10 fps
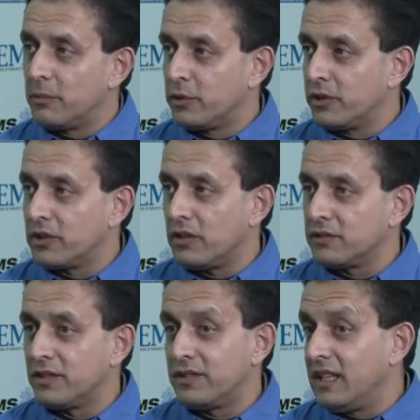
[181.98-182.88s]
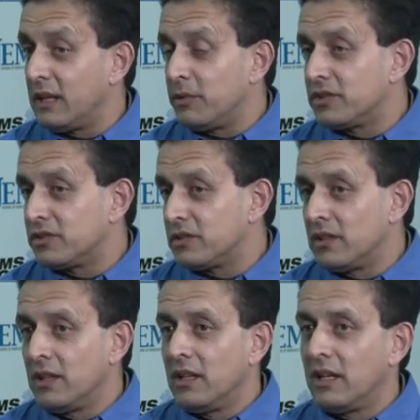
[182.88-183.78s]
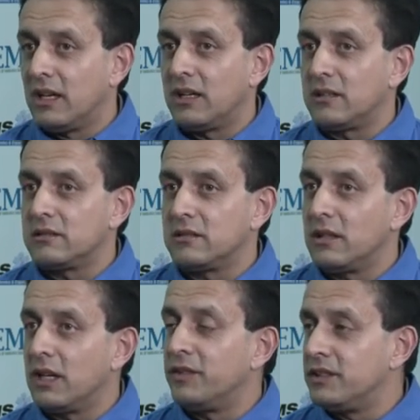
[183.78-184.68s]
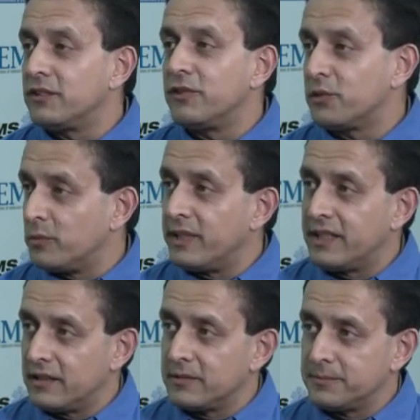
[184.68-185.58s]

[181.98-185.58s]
protocol to see how much of a difference we're making.